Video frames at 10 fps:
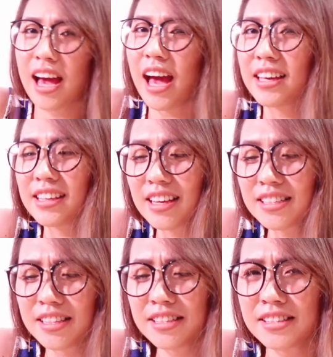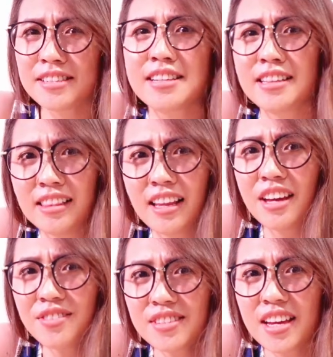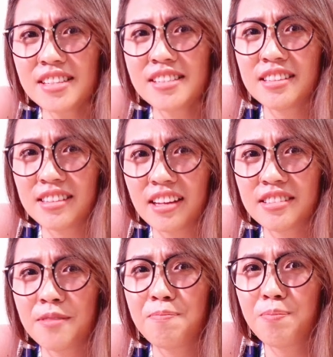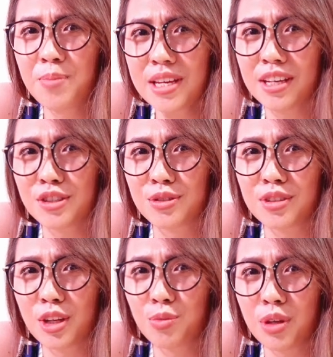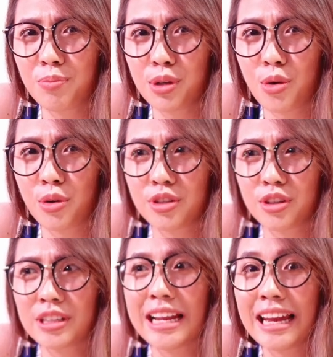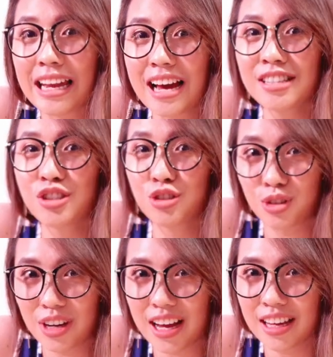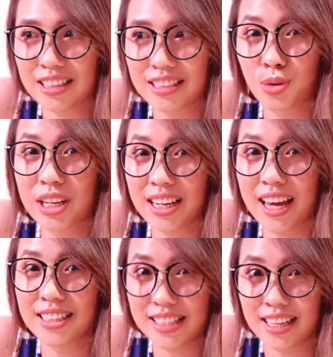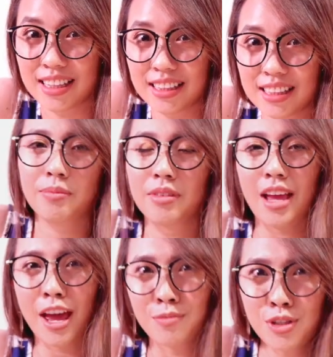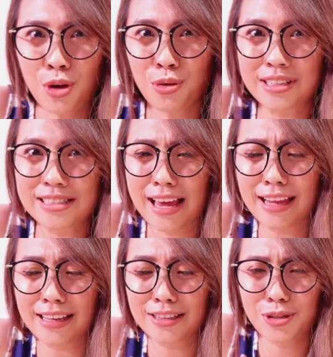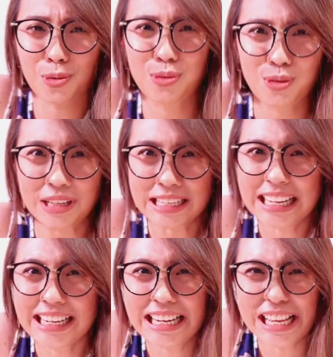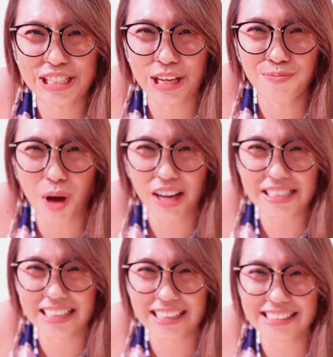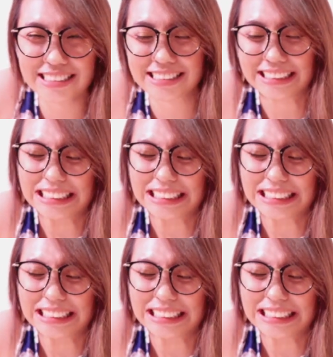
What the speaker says: I guess this is the life-size Detective Pikachu that we pre-ordered last July 2019. I'm so excited, so let's unbox this!